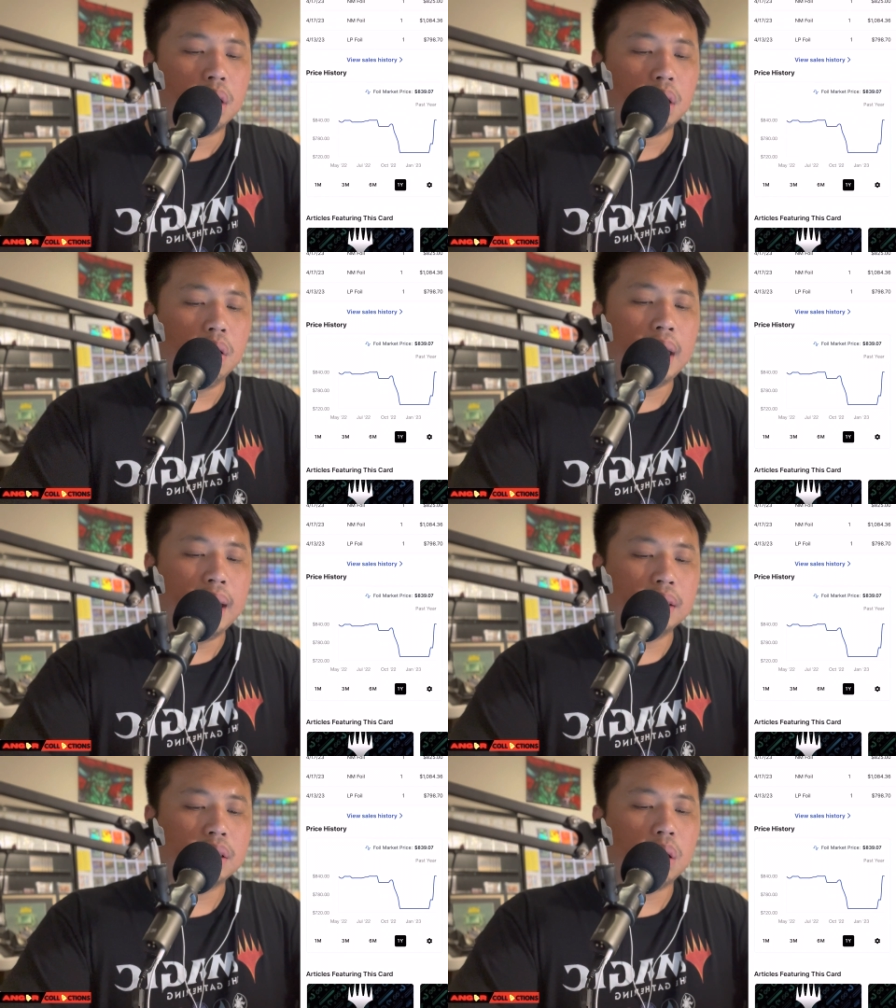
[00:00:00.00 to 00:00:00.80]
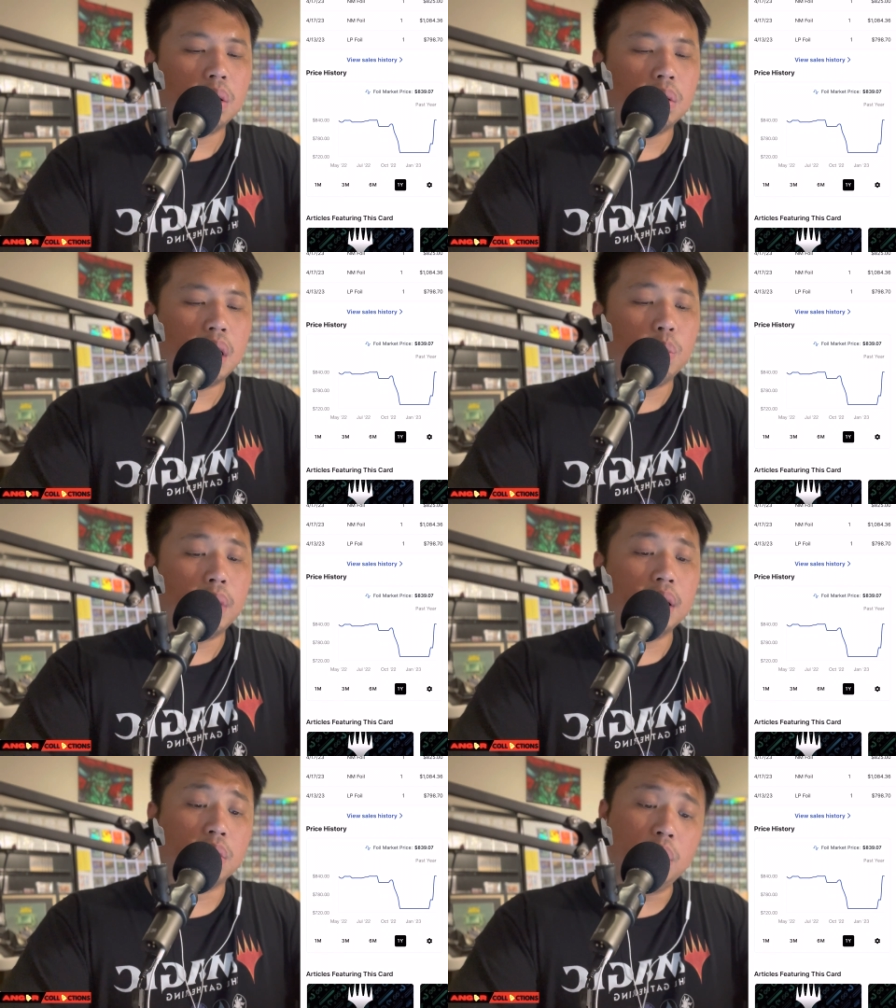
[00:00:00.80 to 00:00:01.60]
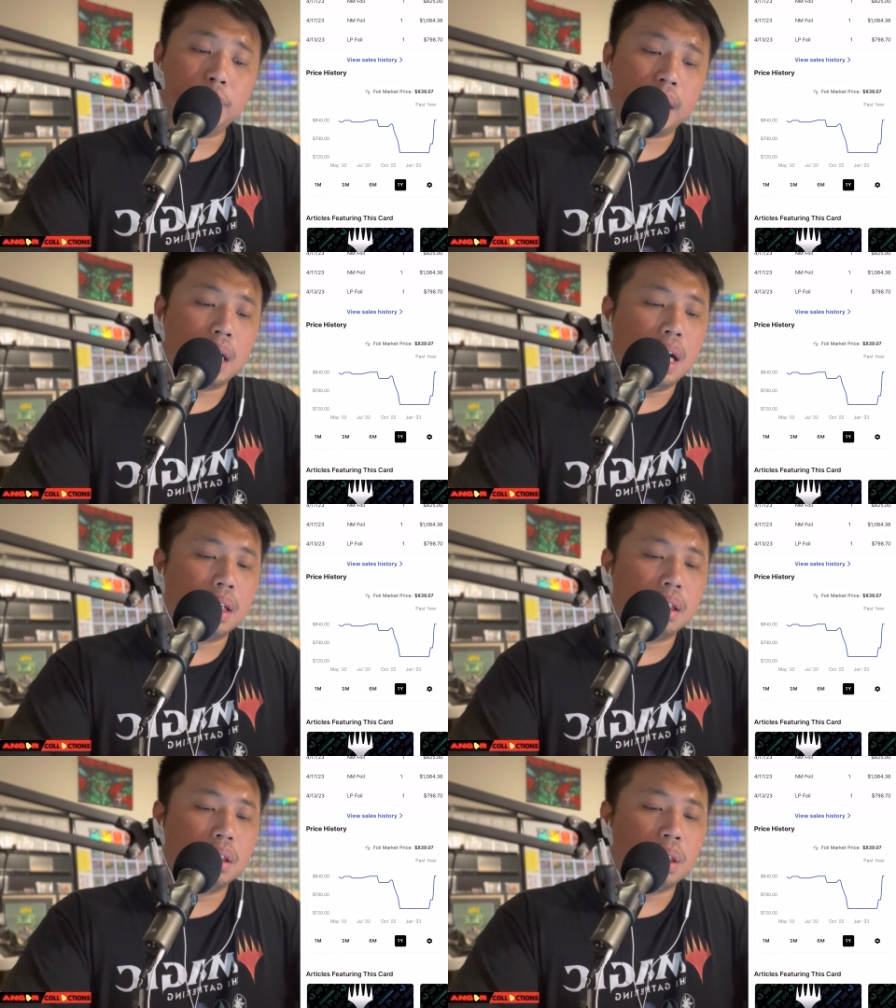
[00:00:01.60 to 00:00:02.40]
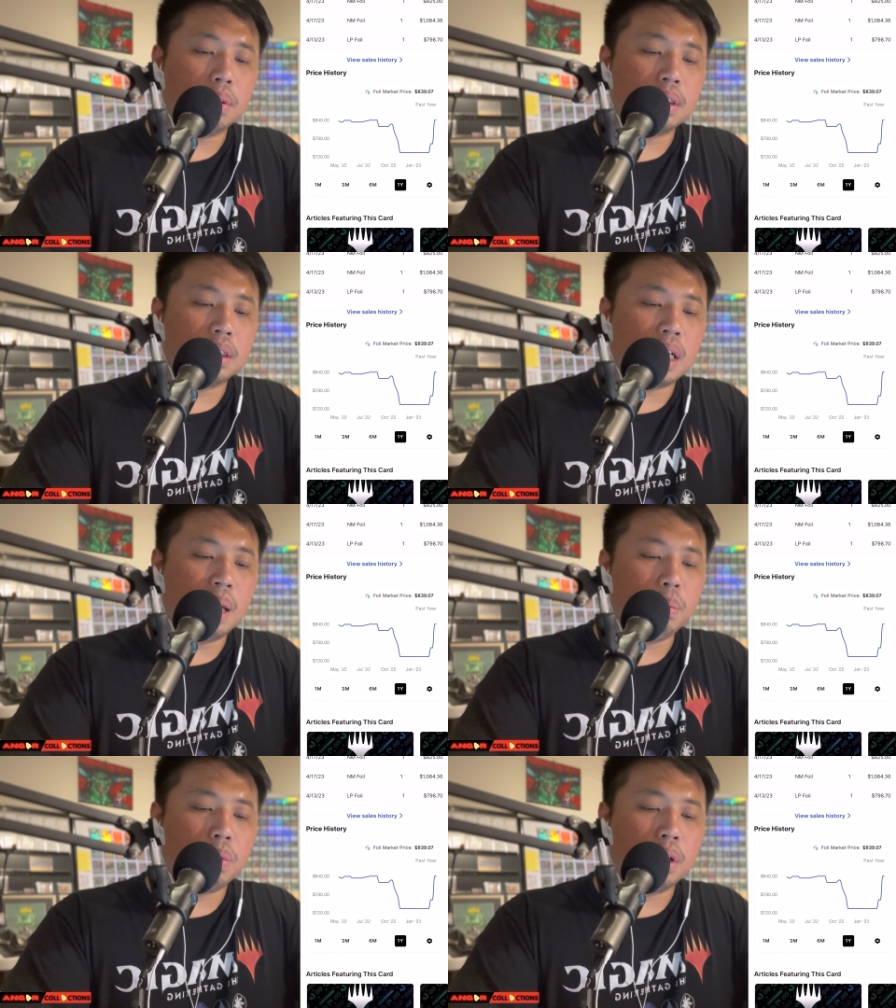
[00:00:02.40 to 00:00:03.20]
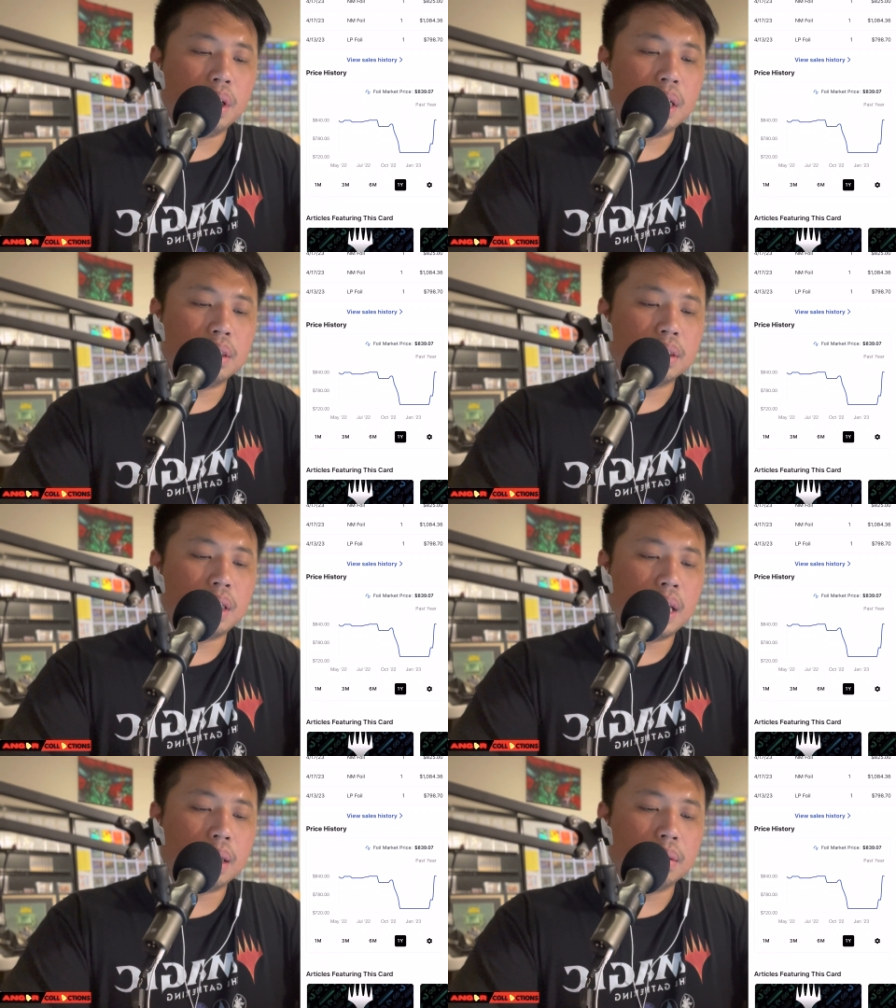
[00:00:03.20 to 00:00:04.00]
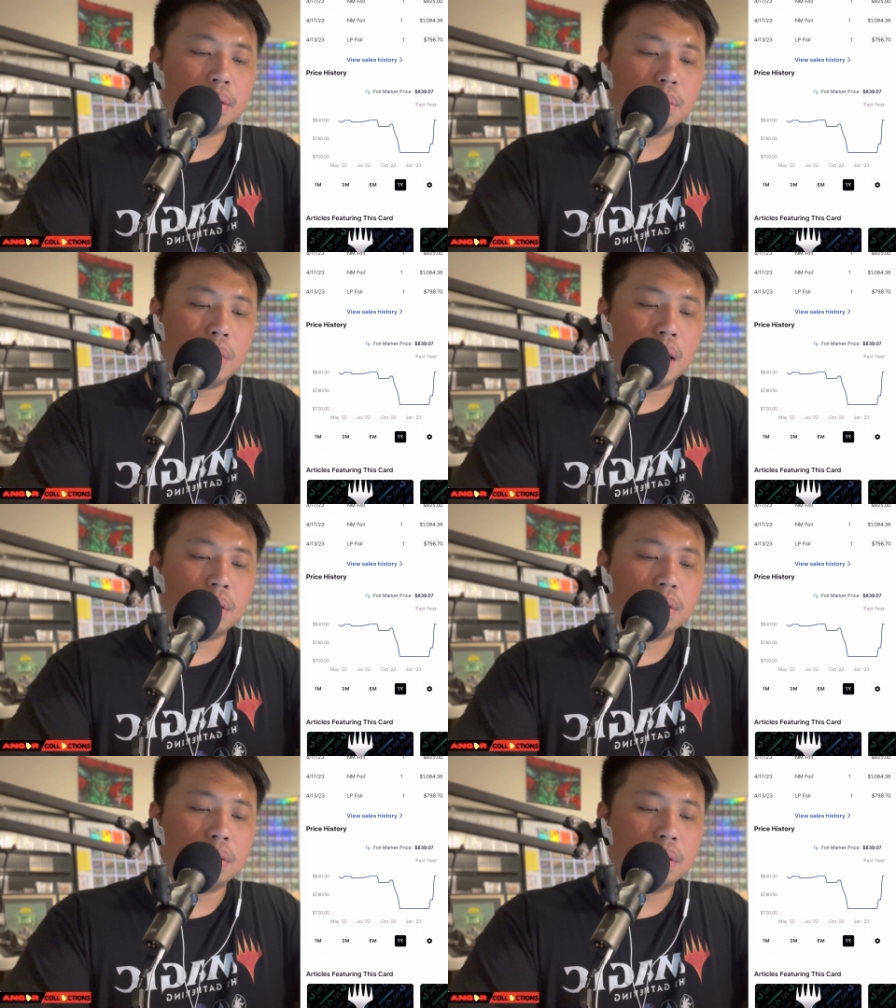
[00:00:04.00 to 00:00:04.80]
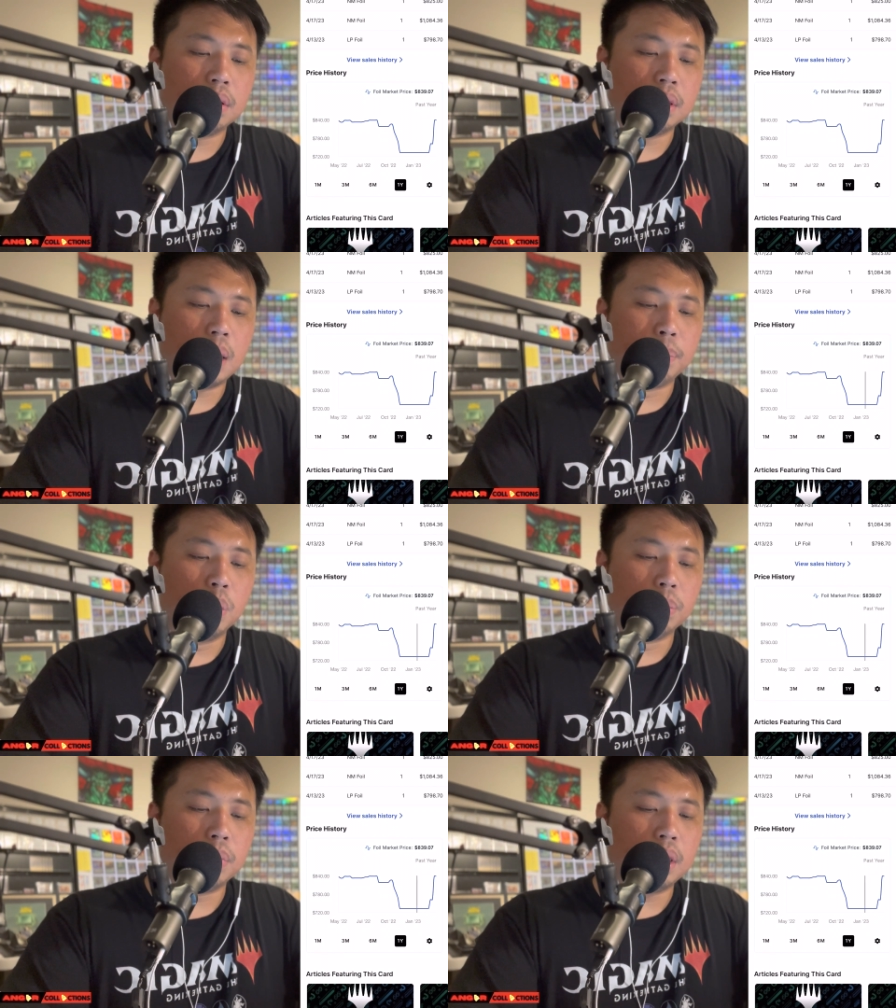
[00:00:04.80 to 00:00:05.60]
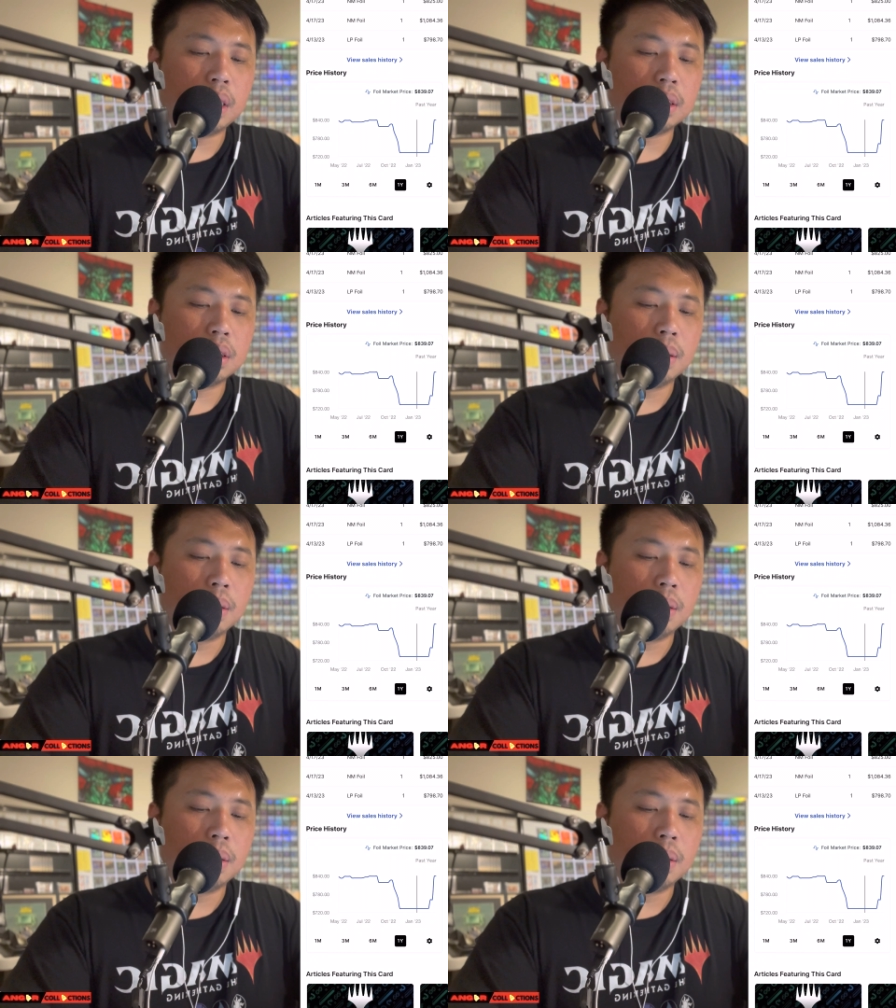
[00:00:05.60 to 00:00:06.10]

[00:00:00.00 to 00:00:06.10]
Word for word: Okay, so it went. Oh my God. There was a time where you can just like, wow. There's like, boom, look at this